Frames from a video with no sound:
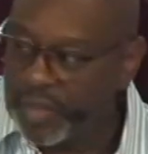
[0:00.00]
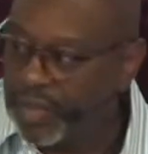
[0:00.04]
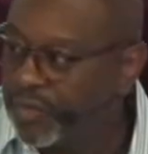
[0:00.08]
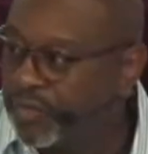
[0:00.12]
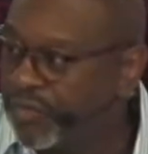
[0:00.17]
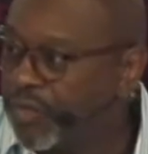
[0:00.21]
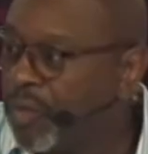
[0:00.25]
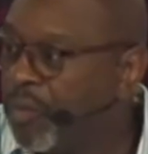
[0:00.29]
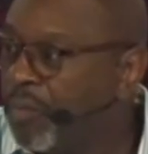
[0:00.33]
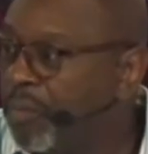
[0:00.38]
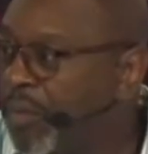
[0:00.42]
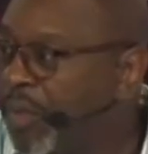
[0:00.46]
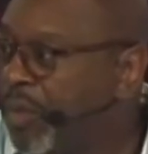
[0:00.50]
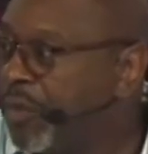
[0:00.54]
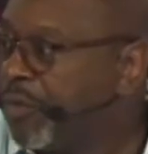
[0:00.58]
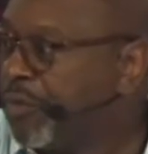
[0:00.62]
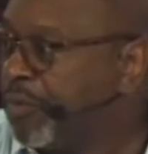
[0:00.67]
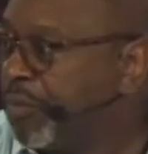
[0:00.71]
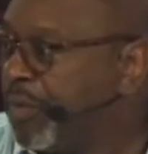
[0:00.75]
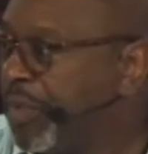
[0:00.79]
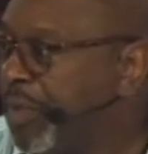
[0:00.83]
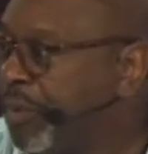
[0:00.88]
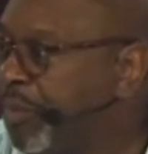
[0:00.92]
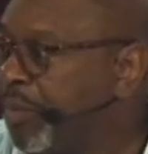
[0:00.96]
So
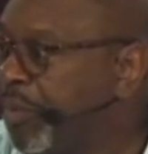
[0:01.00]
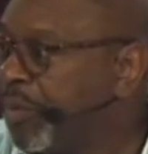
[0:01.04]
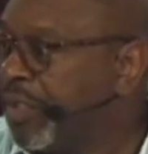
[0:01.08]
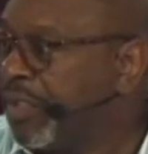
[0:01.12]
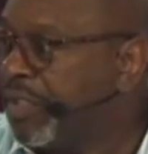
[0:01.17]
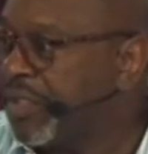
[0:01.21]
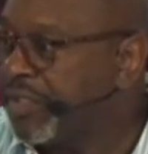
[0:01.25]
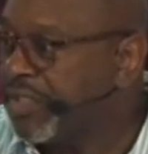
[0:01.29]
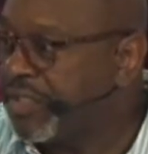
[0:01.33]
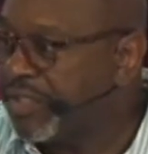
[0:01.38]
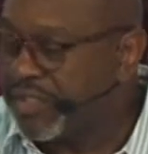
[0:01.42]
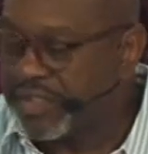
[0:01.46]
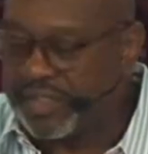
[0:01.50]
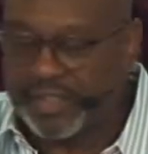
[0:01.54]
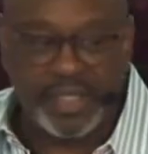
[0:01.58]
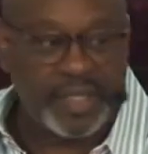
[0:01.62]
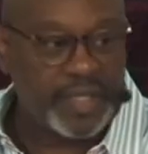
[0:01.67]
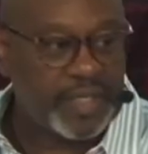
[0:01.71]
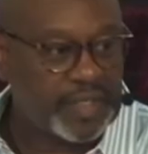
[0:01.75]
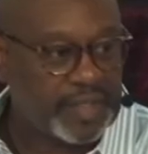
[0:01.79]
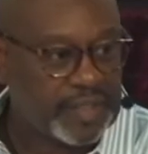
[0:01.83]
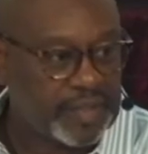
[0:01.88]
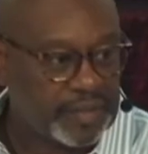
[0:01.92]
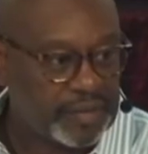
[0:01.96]
most people get
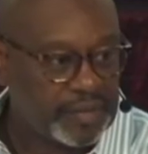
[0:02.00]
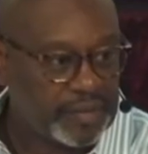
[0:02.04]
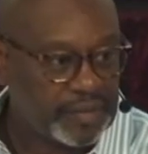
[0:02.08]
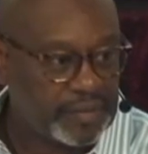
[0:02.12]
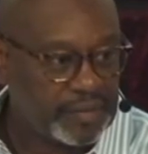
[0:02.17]
stuck